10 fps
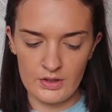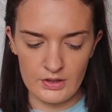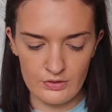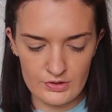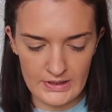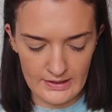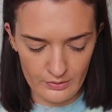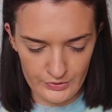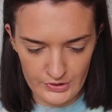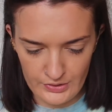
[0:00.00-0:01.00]
Usually I
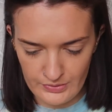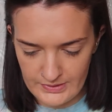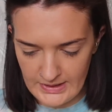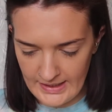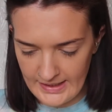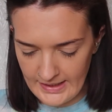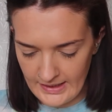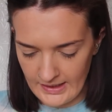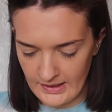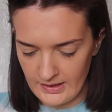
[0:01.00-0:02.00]
would use
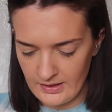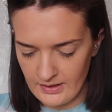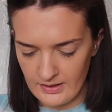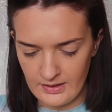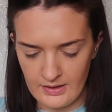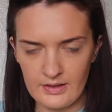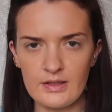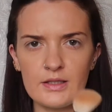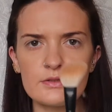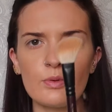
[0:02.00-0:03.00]

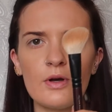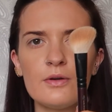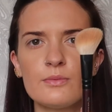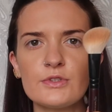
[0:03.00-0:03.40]
this one,